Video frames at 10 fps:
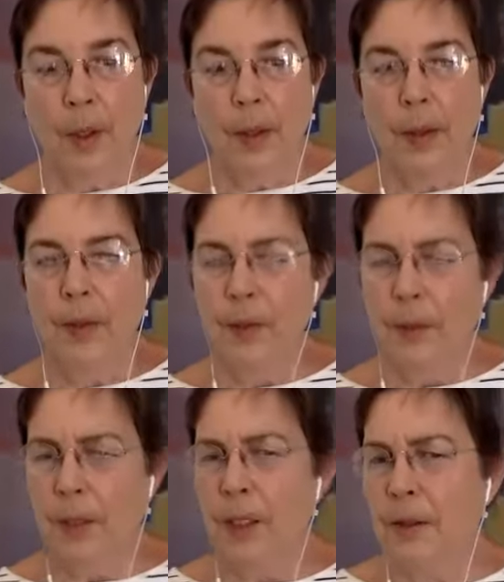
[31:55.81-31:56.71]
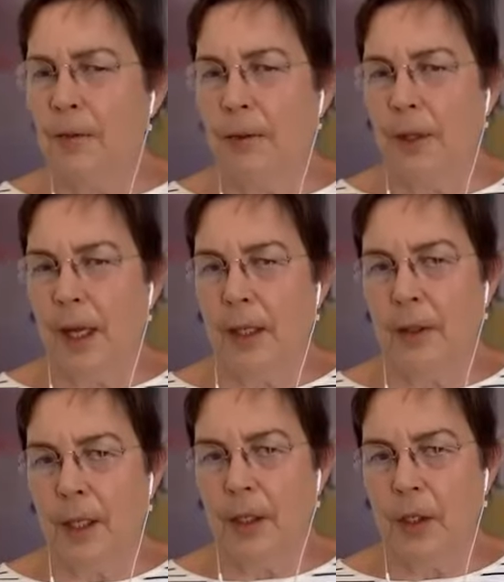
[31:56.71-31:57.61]
There's a reason for that
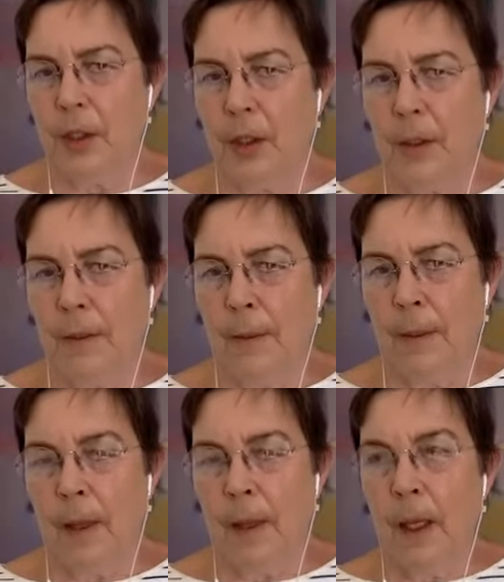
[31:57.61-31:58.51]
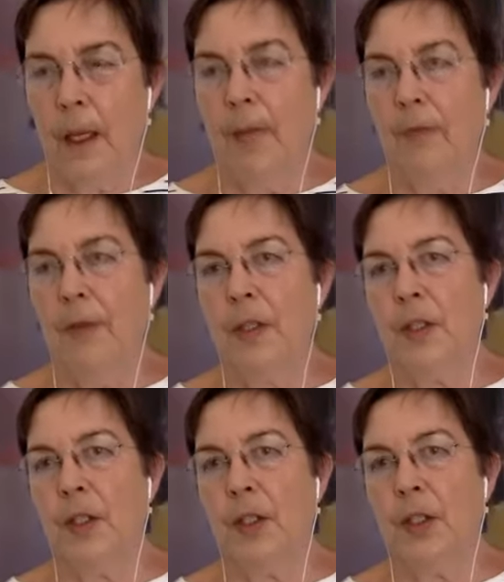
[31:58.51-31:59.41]
question. If
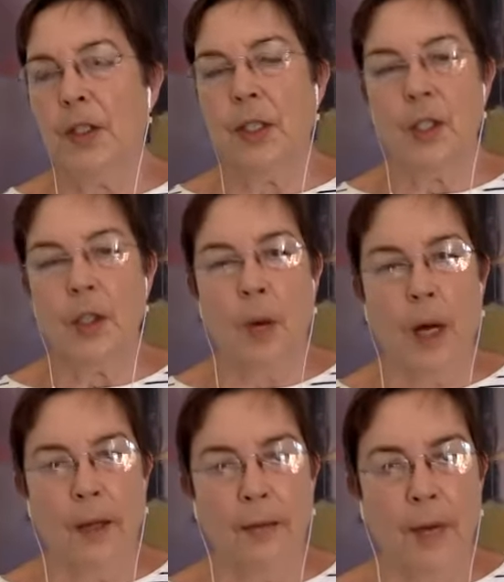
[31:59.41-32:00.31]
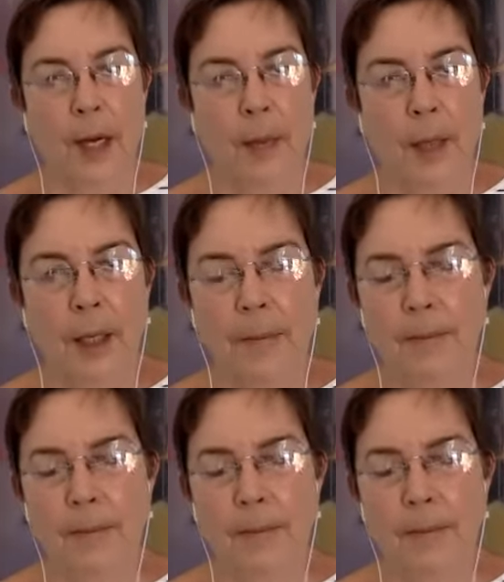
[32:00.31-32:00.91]
it's to disqualify me,